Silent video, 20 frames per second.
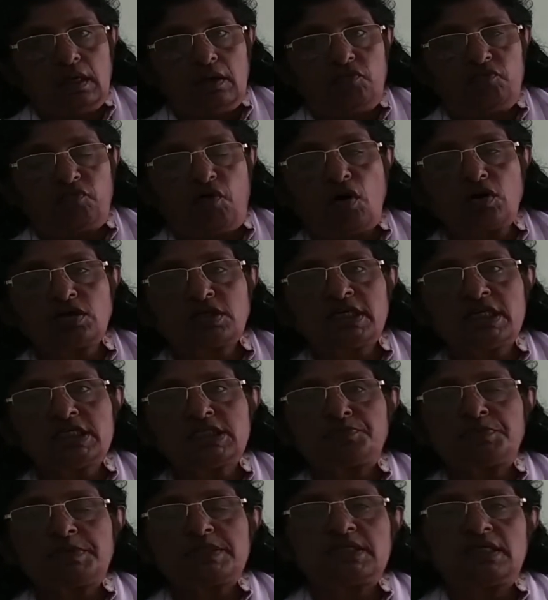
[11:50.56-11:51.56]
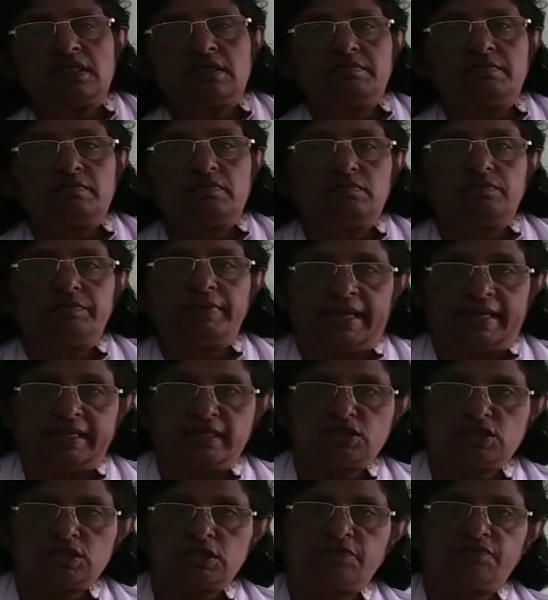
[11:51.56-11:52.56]
Fortress prison
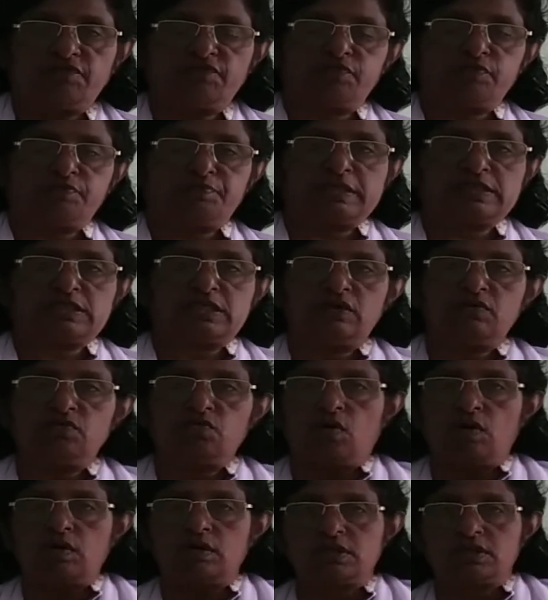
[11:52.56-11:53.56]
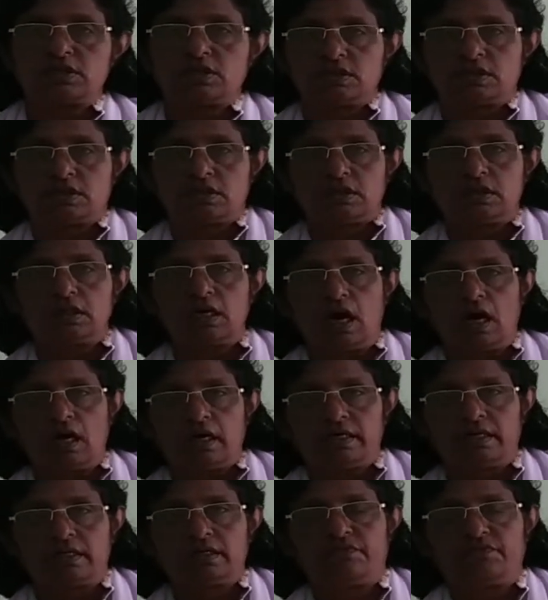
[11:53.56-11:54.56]
means the prison was
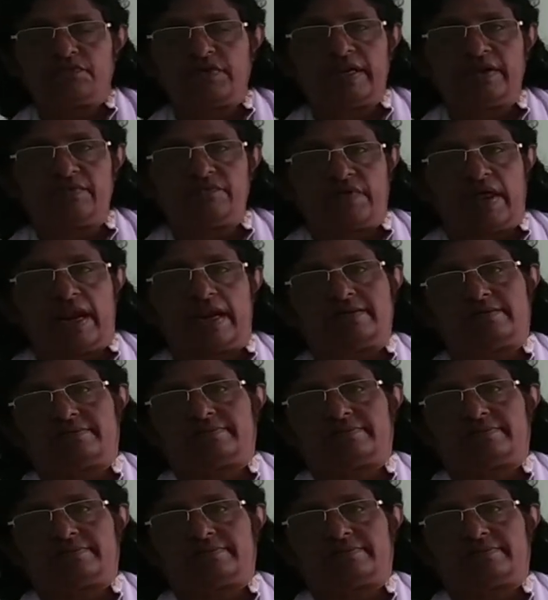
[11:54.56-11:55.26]
guarded very well.